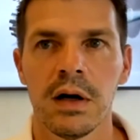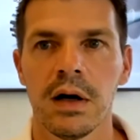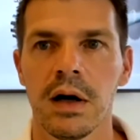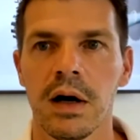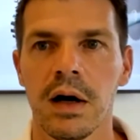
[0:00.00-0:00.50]

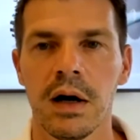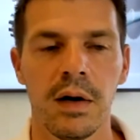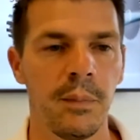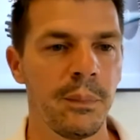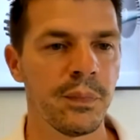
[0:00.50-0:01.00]

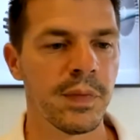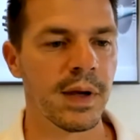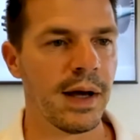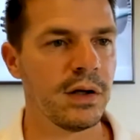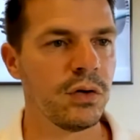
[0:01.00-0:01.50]

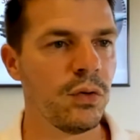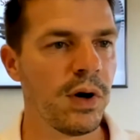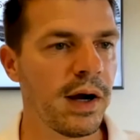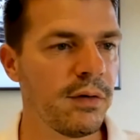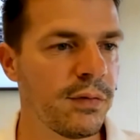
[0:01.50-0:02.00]
I do
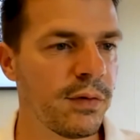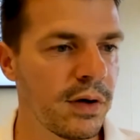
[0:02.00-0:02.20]
have